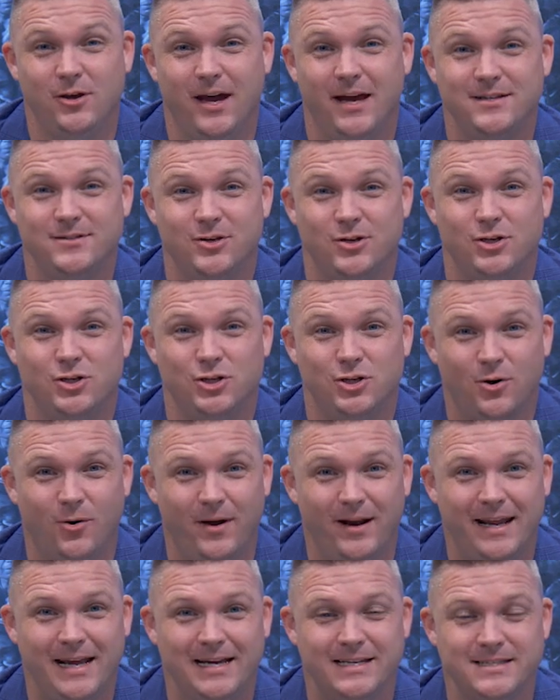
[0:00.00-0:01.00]
guys are
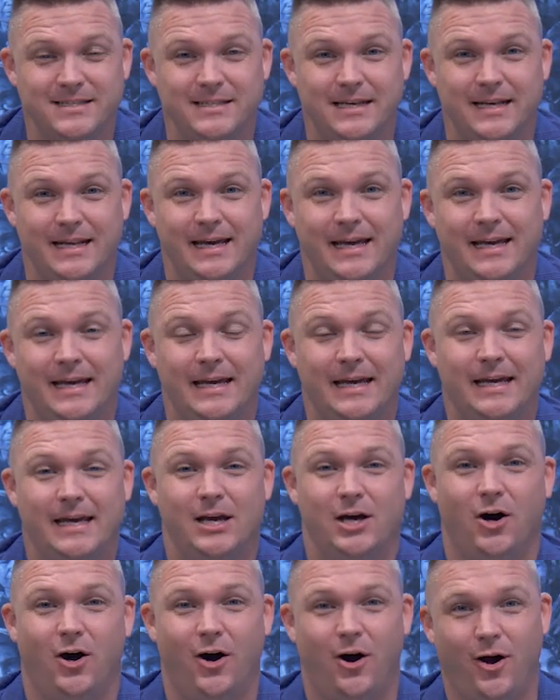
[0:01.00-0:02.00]
joining us today
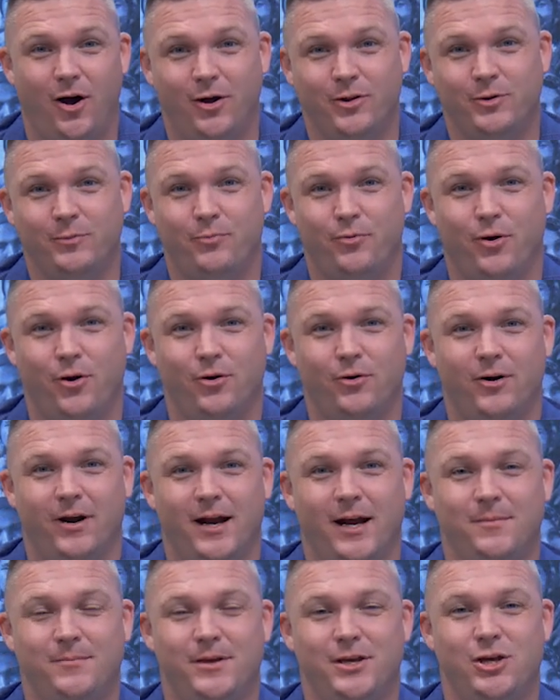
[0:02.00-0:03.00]
on the
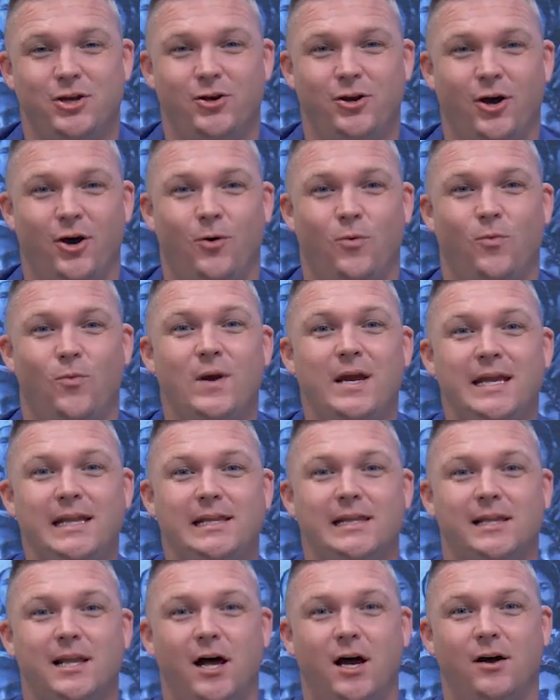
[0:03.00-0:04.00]
program. You know, we
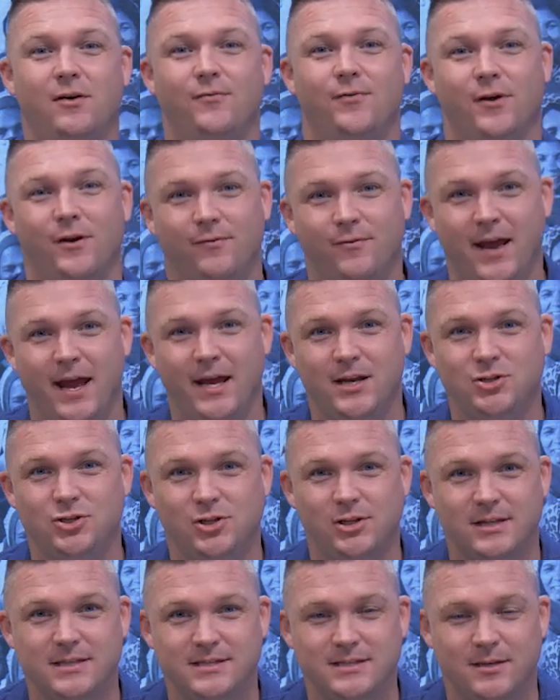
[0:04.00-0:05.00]
love
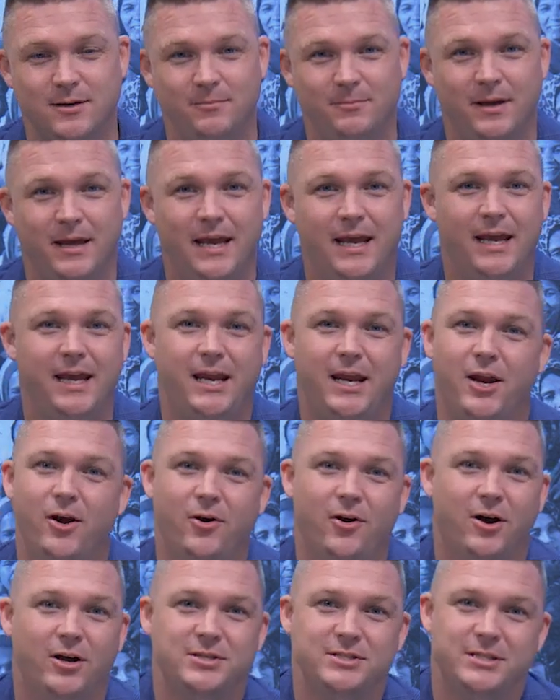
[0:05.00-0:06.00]
evangelism
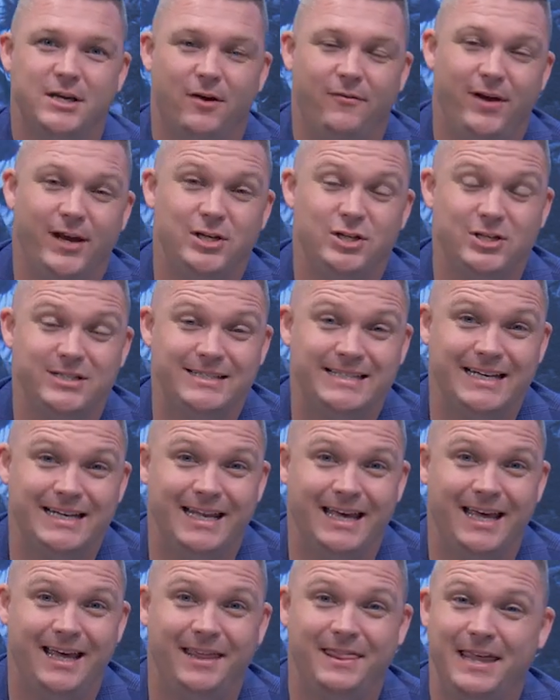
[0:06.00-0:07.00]
here on Salvation
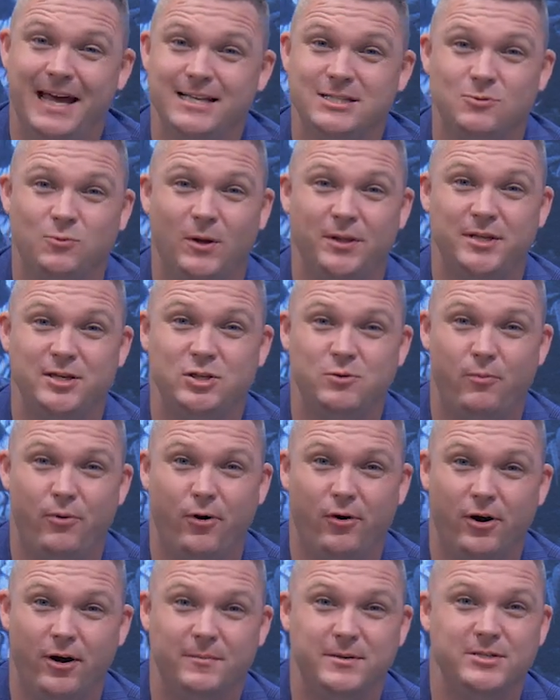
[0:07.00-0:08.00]
Today. That's what this
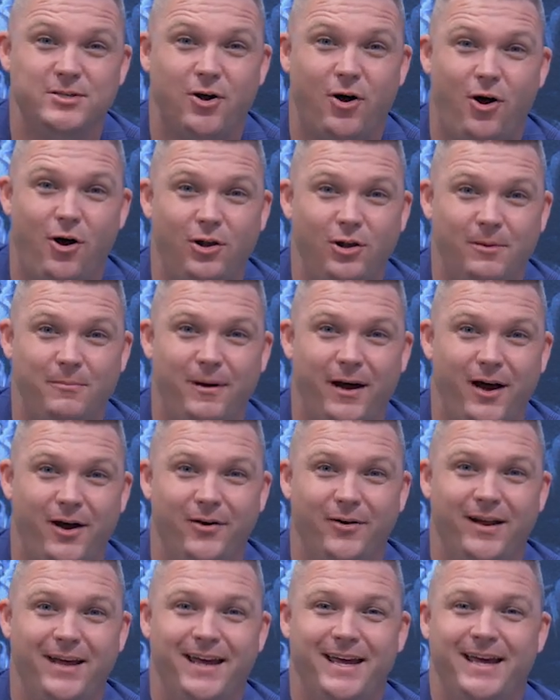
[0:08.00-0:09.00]
program is all
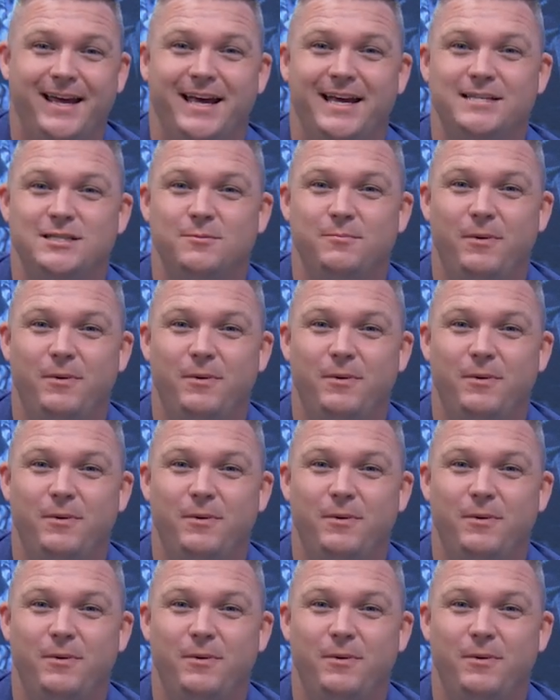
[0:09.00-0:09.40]
about. It's